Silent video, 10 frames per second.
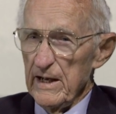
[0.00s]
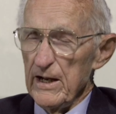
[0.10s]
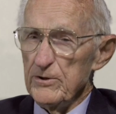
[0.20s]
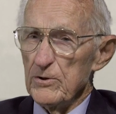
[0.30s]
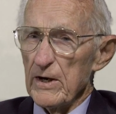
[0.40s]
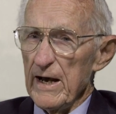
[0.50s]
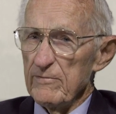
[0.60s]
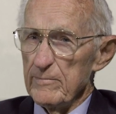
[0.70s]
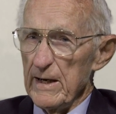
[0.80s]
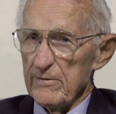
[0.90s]
and you'll have
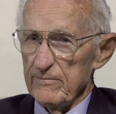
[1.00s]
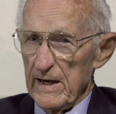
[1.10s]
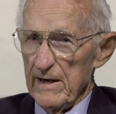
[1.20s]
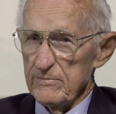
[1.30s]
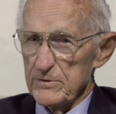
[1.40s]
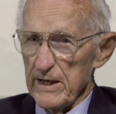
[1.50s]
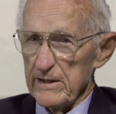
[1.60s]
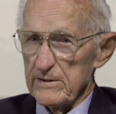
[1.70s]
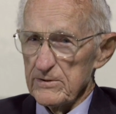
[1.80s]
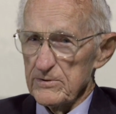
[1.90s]
about five
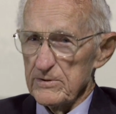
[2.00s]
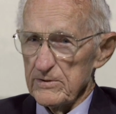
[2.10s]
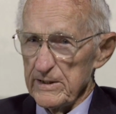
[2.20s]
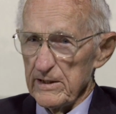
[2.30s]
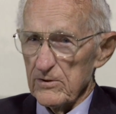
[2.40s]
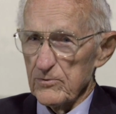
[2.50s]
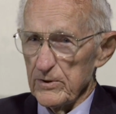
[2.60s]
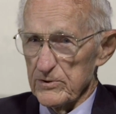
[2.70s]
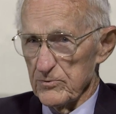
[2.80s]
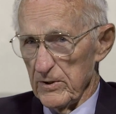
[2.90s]
seconds to tell
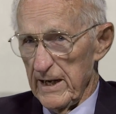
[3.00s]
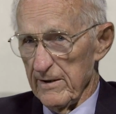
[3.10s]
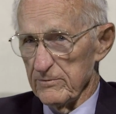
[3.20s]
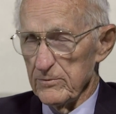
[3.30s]
Chris Kraft,